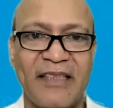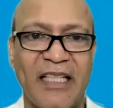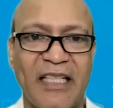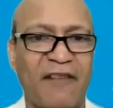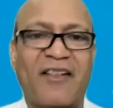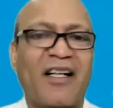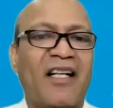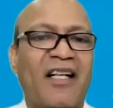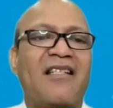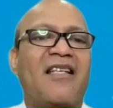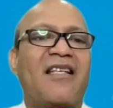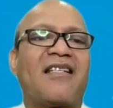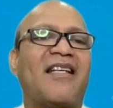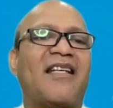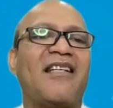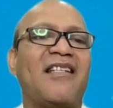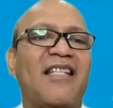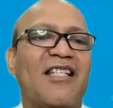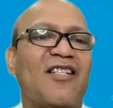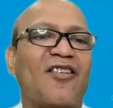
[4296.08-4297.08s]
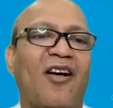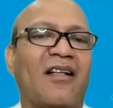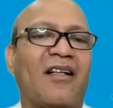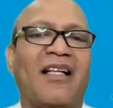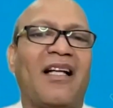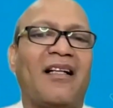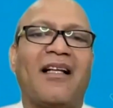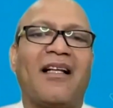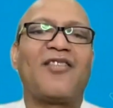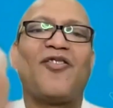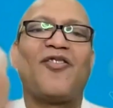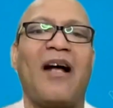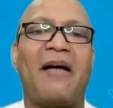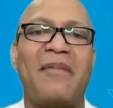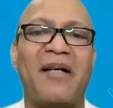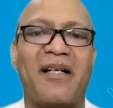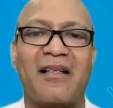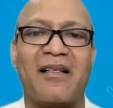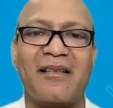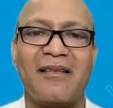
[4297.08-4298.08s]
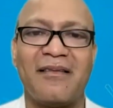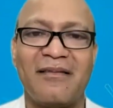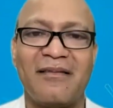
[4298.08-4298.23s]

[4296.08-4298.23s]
If consistency is not there, there's no habit.